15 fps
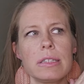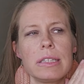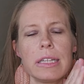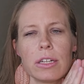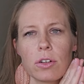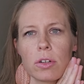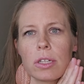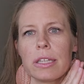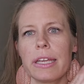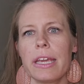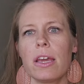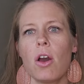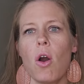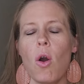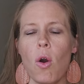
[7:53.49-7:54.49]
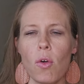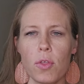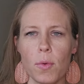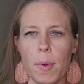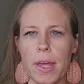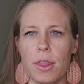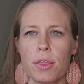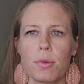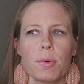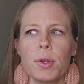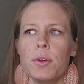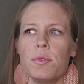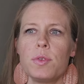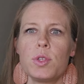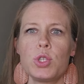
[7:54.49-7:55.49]
literally all the way
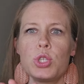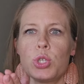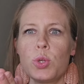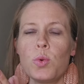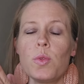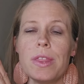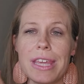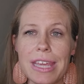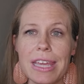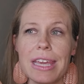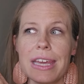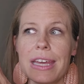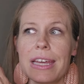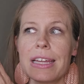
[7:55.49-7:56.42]
through to the